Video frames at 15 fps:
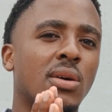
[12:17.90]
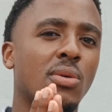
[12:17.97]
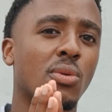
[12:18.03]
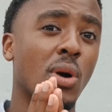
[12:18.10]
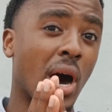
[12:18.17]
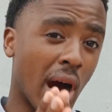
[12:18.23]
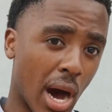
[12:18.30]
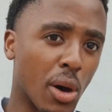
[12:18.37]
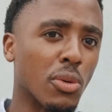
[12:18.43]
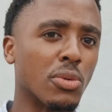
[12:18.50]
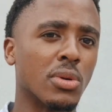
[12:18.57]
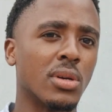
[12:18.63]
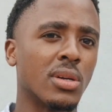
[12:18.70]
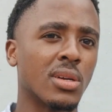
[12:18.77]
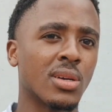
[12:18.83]
Wow,
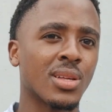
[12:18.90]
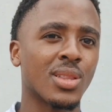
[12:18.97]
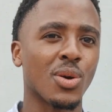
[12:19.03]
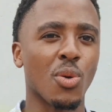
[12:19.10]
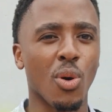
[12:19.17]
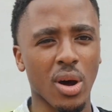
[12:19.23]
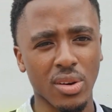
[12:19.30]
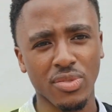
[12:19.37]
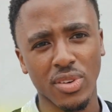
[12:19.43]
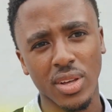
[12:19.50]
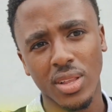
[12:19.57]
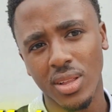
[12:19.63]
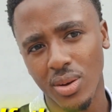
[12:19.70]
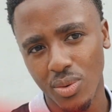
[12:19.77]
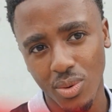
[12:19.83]
the
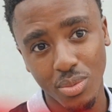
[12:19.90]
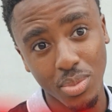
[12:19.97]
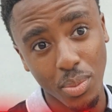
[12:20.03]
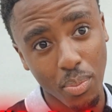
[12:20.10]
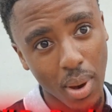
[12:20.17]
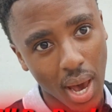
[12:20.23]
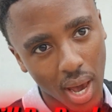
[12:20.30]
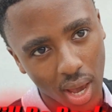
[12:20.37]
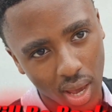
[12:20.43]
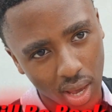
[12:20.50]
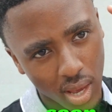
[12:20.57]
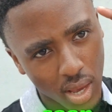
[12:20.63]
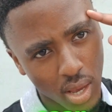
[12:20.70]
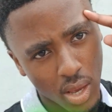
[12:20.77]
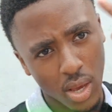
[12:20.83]
Quadfather will be back
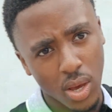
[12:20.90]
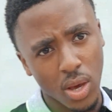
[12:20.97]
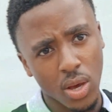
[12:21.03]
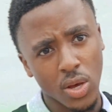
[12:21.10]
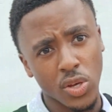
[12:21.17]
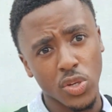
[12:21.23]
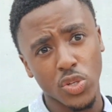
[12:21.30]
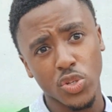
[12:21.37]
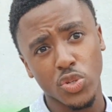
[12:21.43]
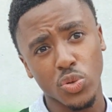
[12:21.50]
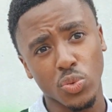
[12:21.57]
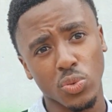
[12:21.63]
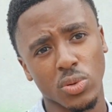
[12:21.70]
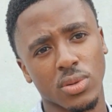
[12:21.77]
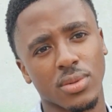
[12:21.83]
soon.